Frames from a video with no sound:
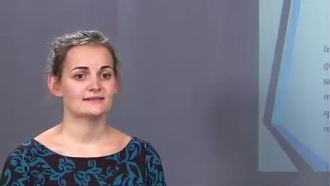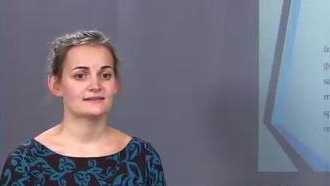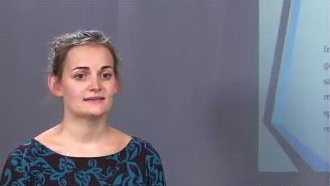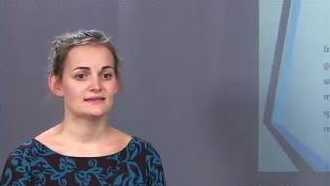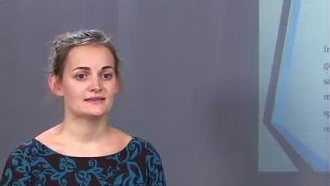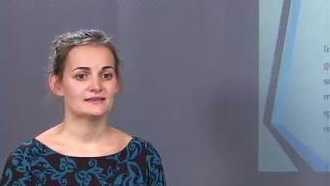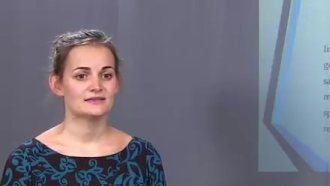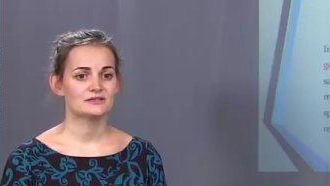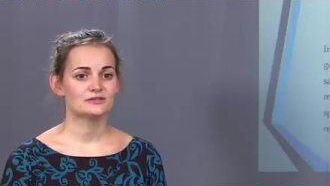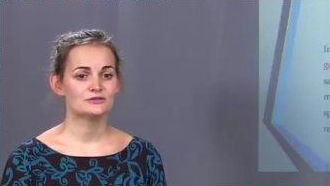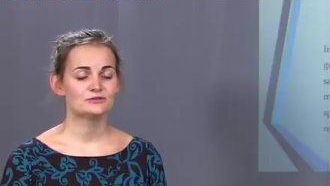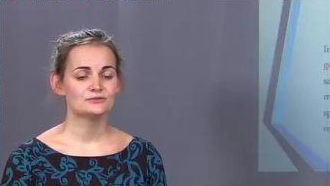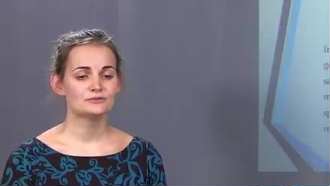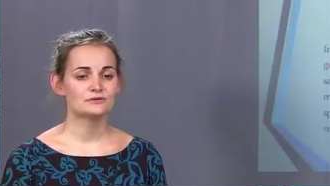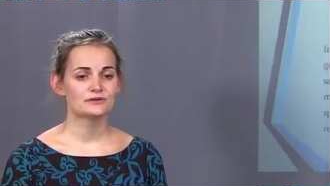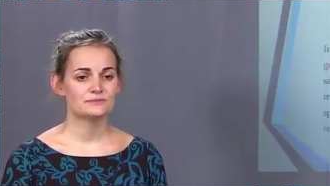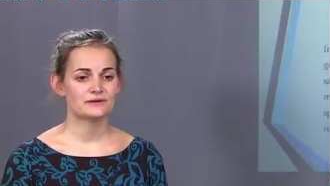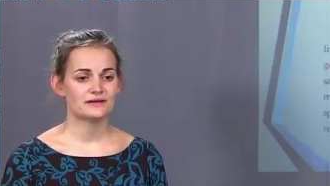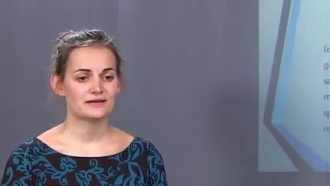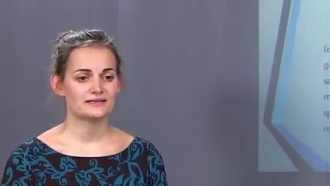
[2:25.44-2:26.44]
In the do
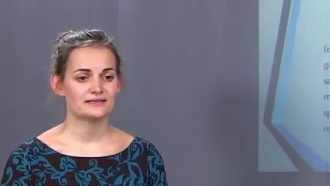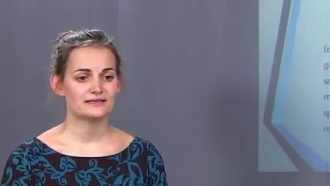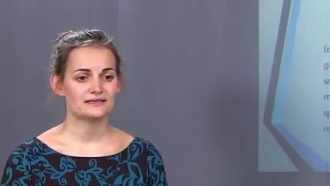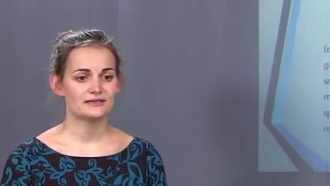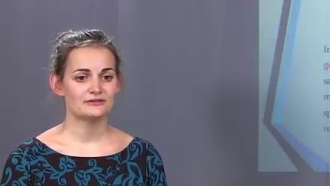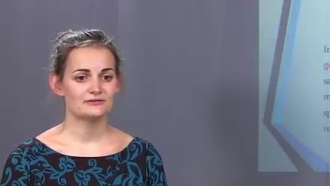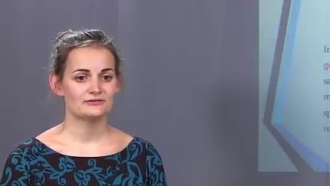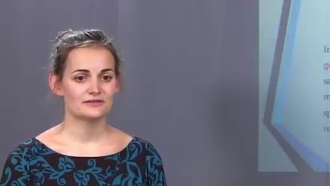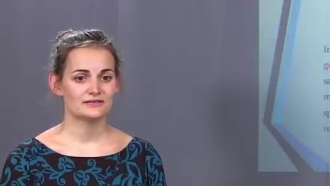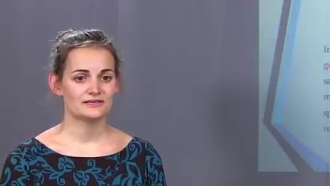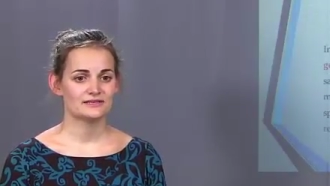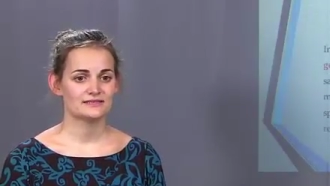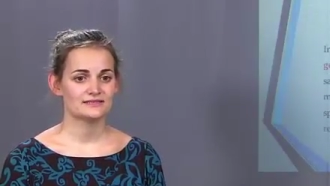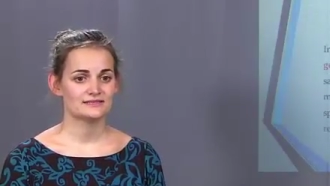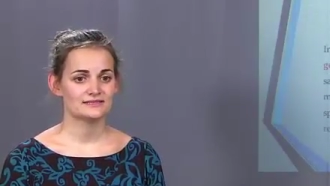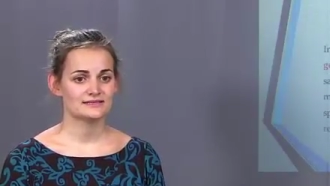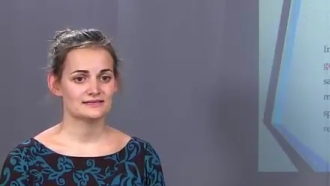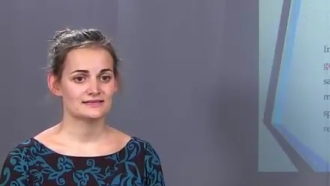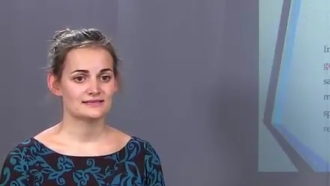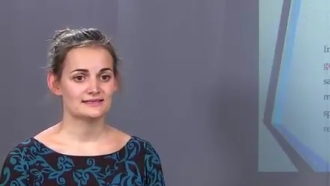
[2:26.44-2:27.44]
imperative, it is
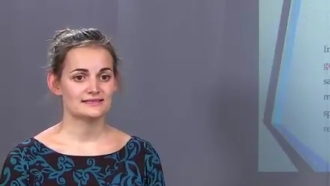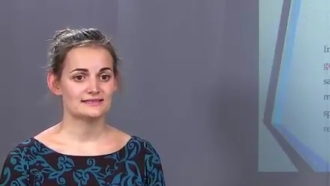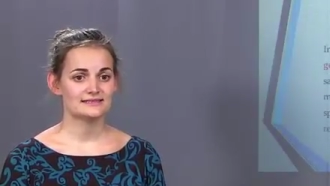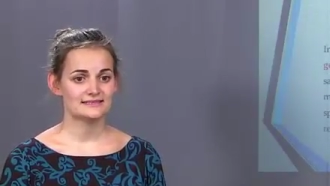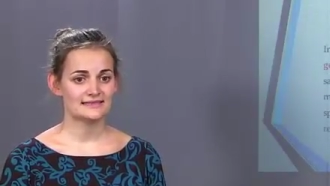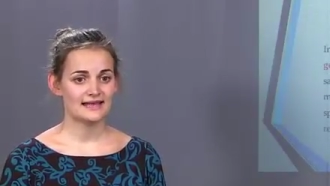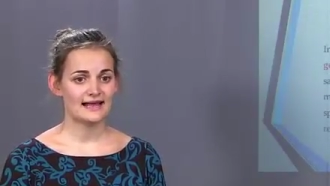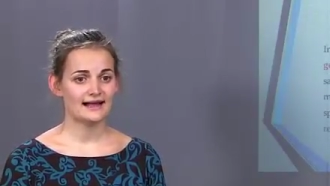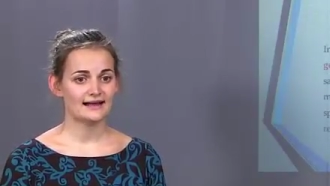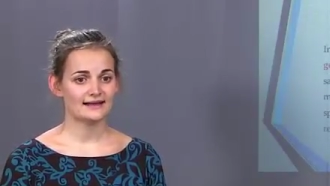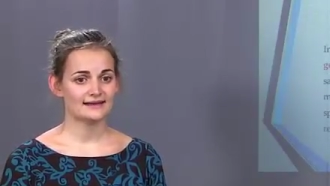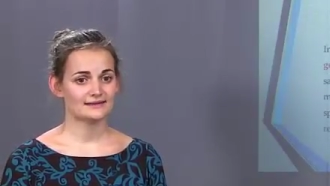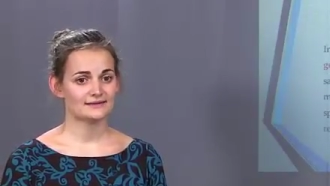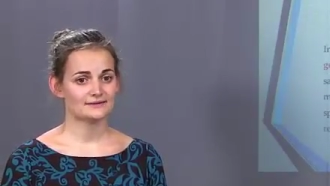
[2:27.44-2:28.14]
sag.